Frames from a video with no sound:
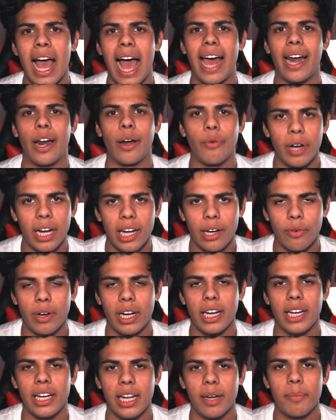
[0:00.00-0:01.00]
and I
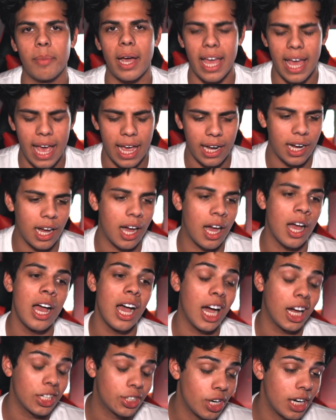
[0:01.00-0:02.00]
really need my haircut.
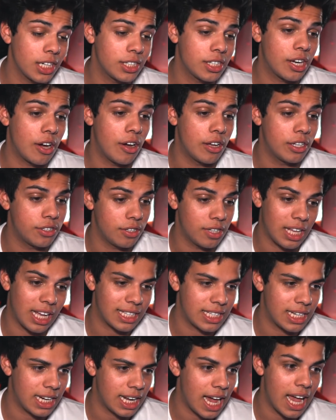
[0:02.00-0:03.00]
I tried to go and do
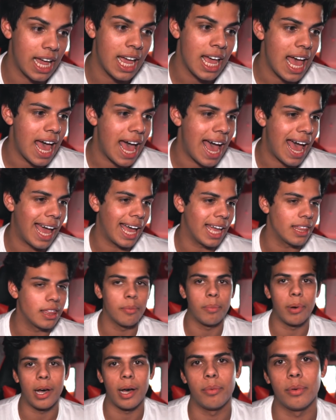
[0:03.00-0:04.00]
that today and
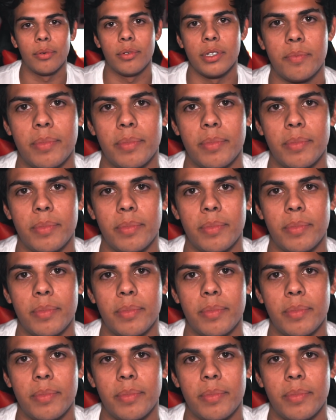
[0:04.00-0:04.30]
the barber was